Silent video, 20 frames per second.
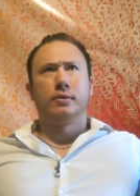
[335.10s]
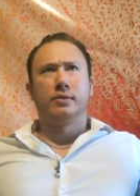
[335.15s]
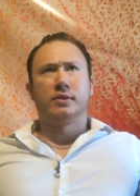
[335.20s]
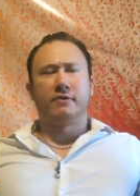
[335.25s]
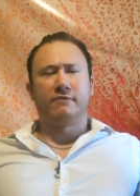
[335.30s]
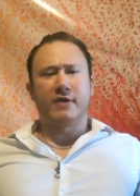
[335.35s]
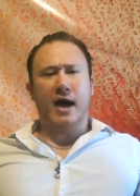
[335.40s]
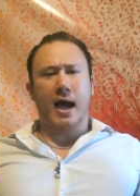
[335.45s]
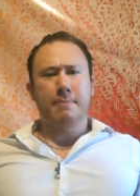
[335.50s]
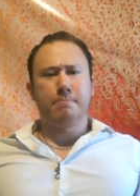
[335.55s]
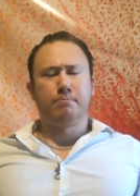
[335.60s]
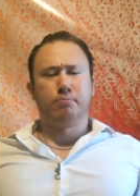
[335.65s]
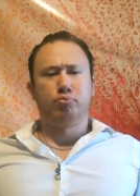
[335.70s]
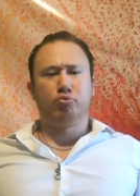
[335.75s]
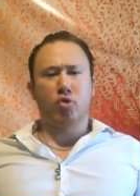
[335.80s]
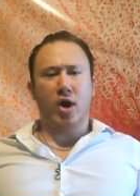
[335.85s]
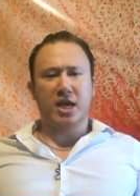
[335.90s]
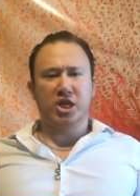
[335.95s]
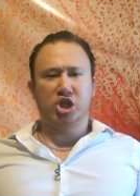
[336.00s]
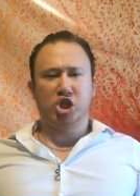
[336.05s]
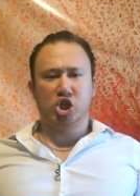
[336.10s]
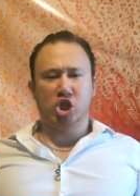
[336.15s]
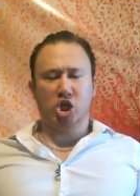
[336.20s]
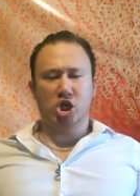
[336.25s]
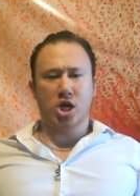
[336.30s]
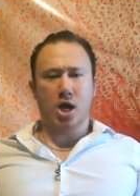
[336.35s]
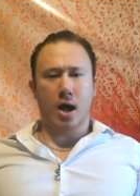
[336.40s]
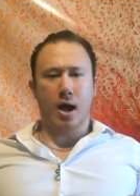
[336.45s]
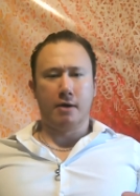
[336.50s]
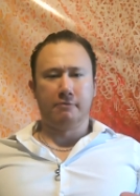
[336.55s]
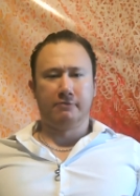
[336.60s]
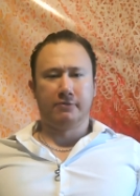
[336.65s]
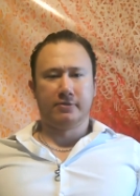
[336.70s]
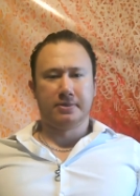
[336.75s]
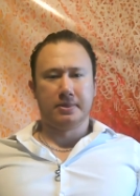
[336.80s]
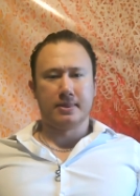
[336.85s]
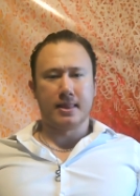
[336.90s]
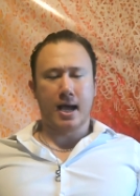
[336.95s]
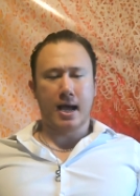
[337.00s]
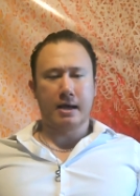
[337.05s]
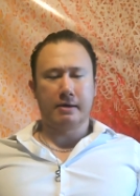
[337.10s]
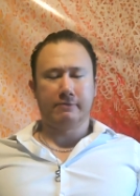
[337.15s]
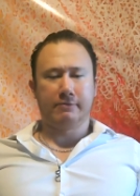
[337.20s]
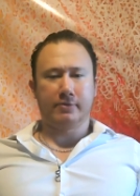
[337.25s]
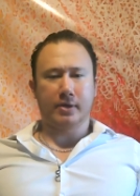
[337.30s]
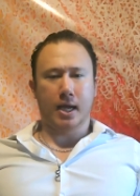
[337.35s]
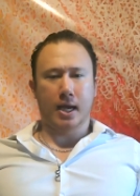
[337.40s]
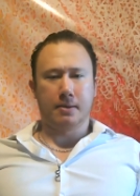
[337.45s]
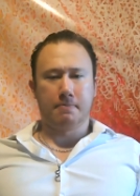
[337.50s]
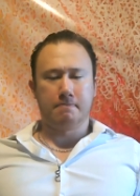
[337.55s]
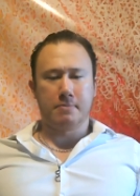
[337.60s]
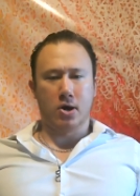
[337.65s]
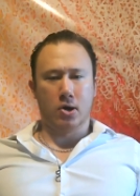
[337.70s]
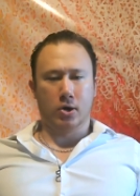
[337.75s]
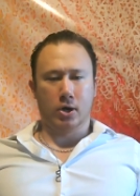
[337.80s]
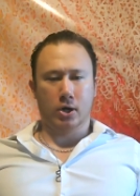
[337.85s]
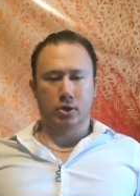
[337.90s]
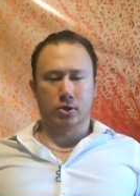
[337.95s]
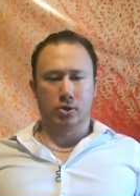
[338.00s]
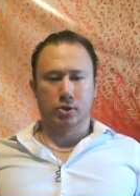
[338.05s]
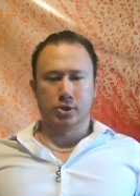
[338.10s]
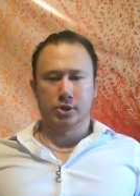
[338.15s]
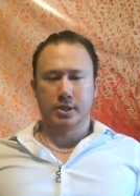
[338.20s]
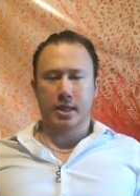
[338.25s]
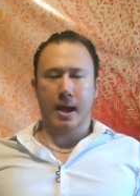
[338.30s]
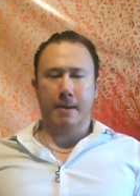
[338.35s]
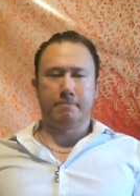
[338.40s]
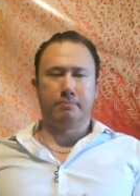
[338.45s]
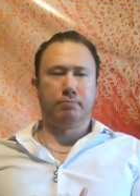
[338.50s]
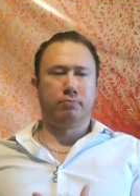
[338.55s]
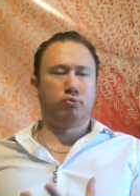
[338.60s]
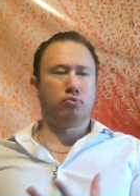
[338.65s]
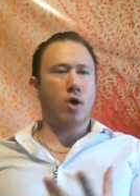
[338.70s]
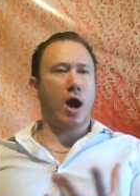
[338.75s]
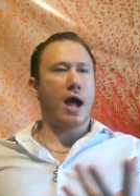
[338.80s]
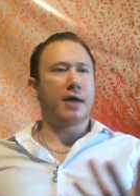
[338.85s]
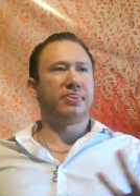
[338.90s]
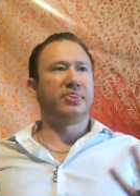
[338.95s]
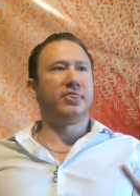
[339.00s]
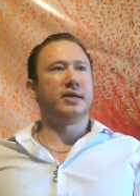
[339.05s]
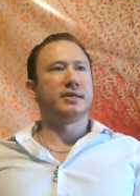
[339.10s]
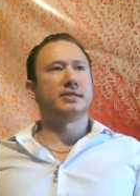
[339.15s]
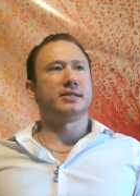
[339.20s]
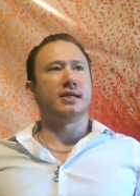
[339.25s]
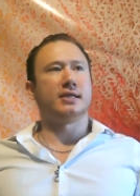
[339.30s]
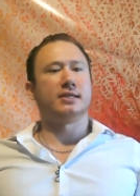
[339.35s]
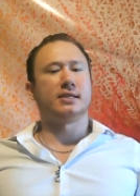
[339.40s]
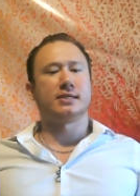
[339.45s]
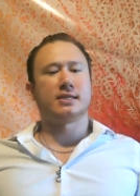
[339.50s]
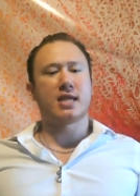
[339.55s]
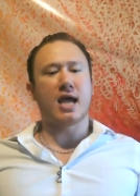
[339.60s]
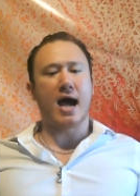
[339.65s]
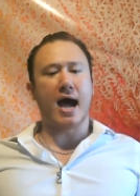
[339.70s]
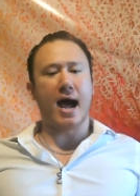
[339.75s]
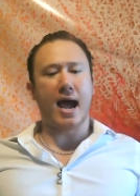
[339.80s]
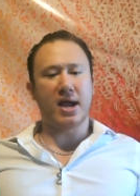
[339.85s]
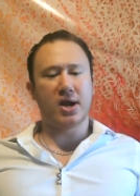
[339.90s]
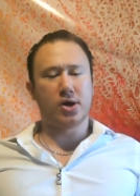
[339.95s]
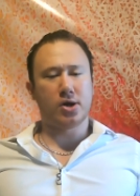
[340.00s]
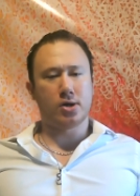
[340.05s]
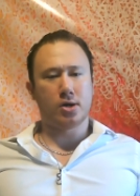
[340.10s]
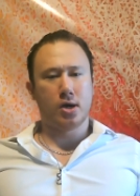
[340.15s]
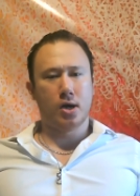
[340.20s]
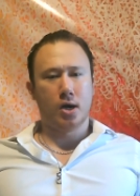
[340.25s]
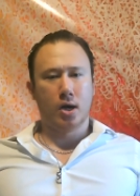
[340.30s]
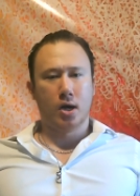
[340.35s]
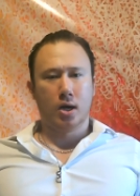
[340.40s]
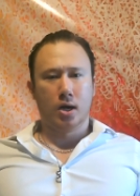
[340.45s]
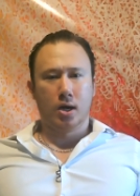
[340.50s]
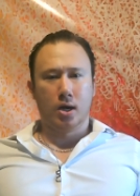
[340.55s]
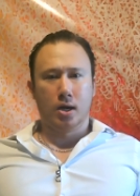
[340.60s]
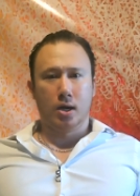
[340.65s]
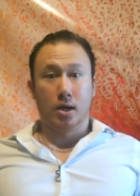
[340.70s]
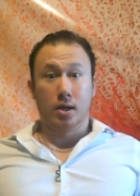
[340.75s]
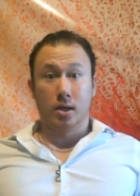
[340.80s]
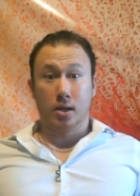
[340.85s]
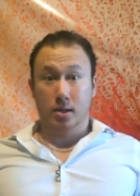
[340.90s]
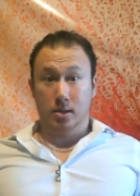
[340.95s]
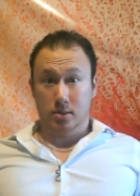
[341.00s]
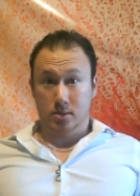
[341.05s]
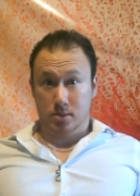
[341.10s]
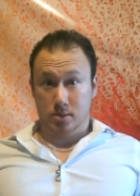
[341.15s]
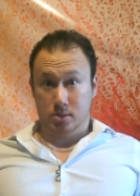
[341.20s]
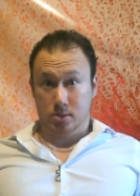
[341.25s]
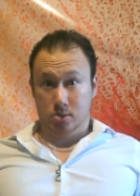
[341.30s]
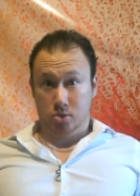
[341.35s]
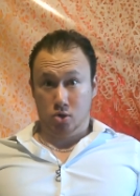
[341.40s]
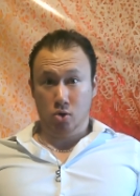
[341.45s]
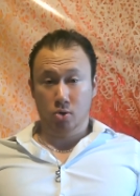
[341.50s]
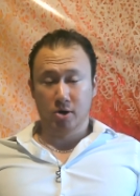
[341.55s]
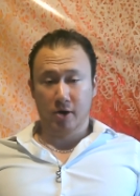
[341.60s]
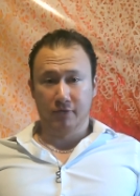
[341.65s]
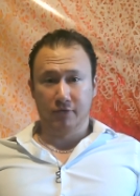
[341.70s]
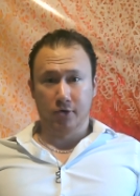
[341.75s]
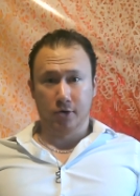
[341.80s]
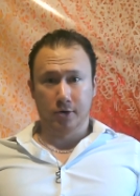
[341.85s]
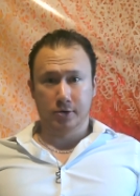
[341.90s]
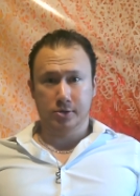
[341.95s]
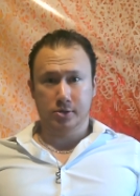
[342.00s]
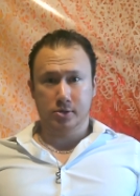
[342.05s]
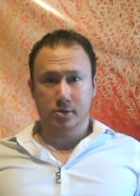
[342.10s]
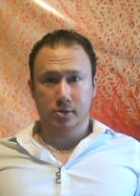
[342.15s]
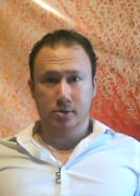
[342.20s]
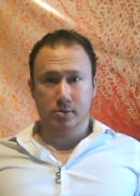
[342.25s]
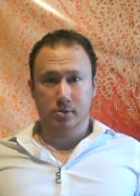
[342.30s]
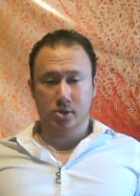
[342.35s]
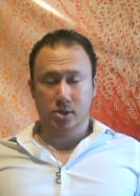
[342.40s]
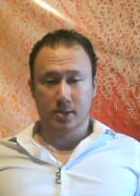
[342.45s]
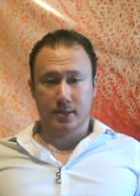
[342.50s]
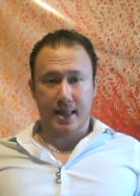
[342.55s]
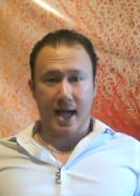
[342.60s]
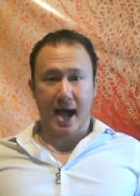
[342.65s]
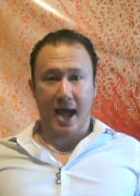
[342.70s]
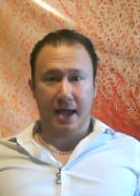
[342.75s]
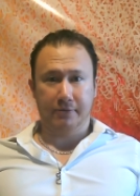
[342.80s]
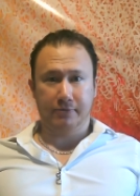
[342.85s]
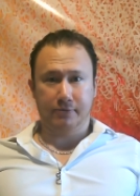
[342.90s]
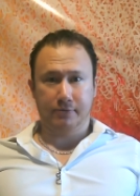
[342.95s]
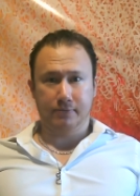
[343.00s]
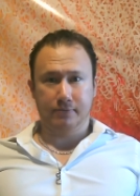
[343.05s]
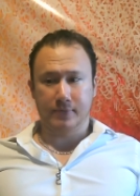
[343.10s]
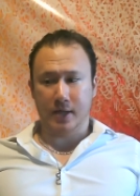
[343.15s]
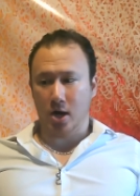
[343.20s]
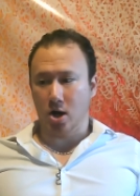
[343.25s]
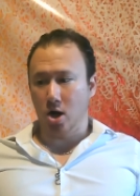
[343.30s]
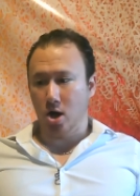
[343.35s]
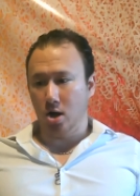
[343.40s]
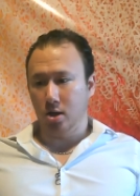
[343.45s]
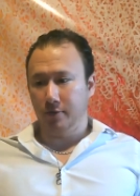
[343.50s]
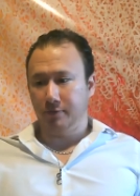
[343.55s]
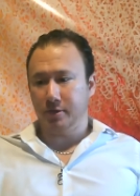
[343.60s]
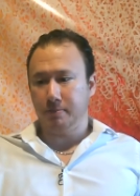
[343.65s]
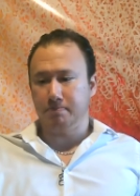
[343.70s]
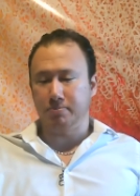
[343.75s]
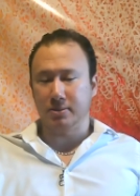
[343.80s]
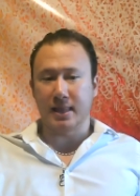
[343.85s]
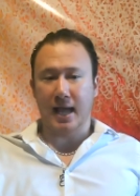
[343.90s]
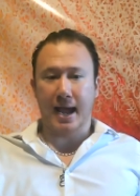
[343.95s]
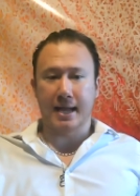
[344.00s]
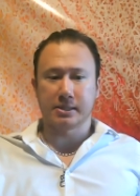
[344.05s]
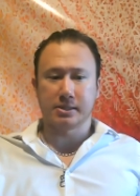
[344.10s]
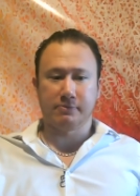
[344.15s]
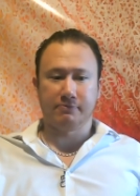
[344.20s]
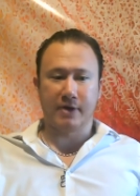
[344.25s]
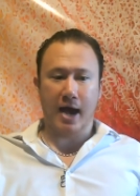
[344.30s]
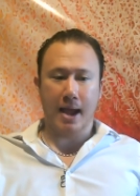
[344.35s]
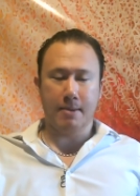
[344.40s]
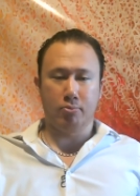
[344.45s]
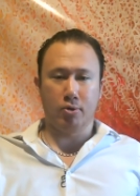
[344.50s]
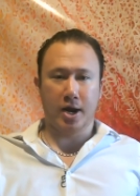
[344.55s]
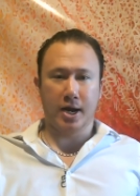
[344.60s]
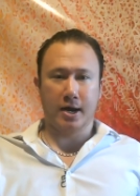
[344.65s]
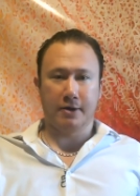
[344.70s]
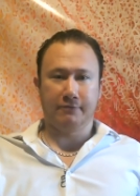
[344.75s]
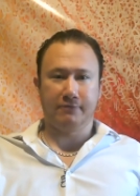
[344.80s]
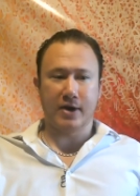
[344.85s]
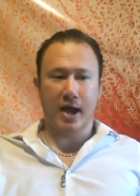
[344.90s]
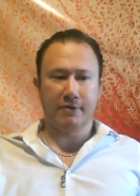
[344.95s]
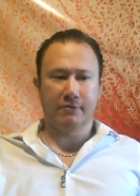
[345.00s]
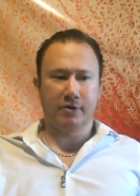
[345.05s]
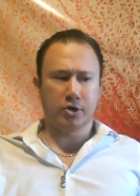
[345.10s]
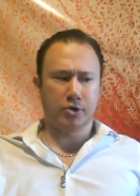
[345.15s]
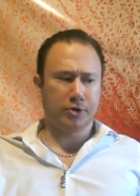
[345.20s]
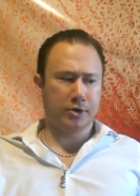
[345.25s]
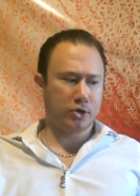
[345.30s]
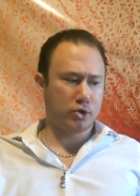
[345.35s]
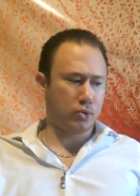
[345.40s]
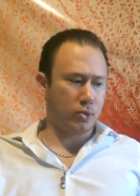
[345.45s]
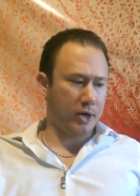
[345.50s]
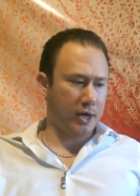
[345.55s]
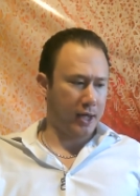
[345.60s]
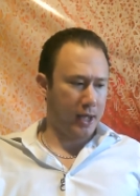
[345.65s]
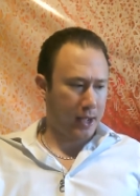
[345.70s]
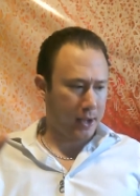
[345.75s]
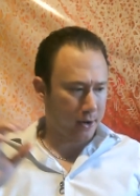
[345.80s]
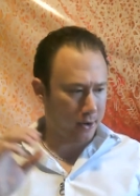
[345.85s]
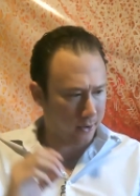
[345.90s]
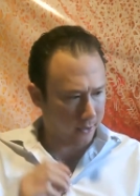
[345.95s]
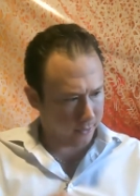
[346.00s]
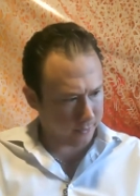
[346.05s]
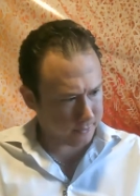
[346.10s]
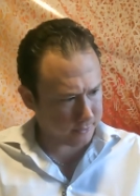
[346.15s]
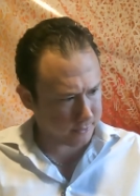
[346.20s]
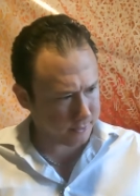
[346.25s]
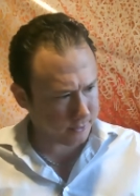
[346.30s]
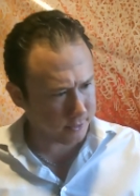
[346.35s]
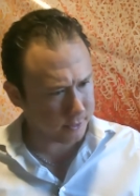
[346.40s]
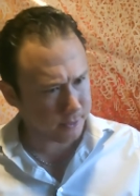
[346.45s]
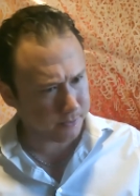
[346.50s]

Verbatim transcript: The vibration of love and miracles that brought this entire universe to life, that all of the plants vibrate on five hundred twenty-eight hertz,